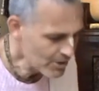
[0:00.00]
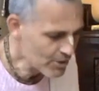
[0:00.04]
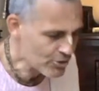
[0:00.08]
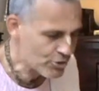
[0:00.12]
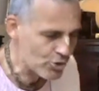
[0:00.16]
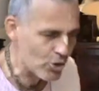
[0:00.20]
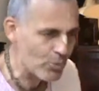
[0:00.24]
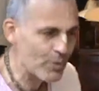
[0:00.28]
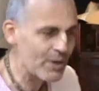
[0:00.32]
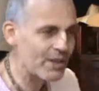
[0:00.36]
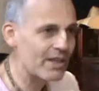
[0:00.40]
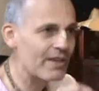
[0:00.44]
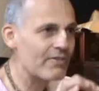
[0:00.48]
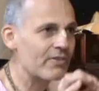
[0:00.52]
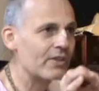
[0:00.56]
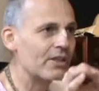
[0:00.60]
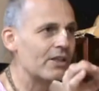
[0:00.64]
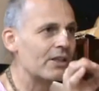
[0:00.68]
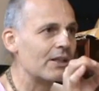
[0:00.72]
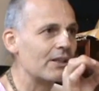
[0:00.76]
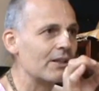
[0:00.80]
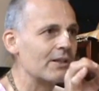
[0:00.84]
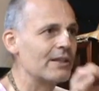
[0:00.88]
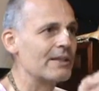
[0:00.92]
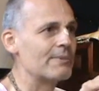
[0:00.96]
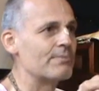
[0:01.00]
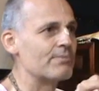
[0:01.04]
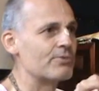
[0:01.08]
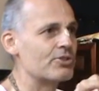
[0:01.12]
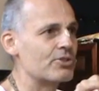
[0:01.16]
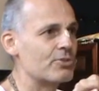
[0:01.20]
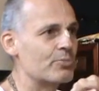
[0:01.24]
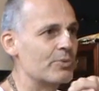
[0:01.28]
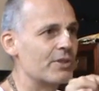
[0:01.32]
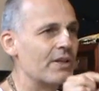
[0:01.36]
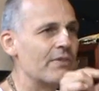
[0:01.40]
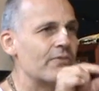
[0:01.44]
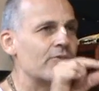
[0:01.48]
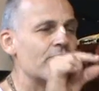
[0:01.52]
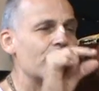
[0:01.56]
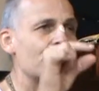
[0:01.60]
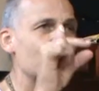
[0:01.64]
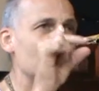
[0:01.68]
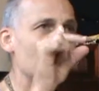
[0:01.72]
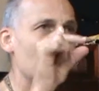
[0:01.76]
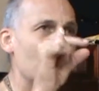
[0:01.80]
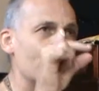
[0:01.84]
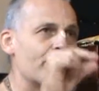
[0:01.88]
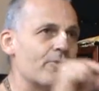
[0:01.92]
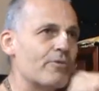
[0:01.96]
So we're given a glimpse, we're given a
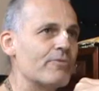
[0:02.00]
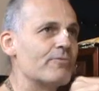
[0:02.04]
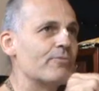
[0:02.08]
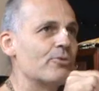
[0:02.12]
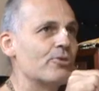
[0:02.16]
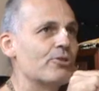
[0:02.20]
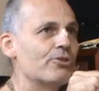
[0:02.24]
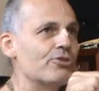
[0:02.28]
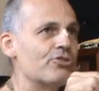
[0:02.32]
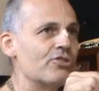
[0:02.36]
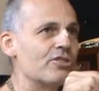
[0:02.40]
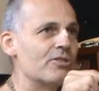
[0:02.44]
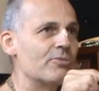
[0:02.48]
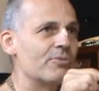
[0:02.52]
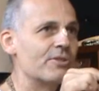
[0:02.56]
drop of mercy.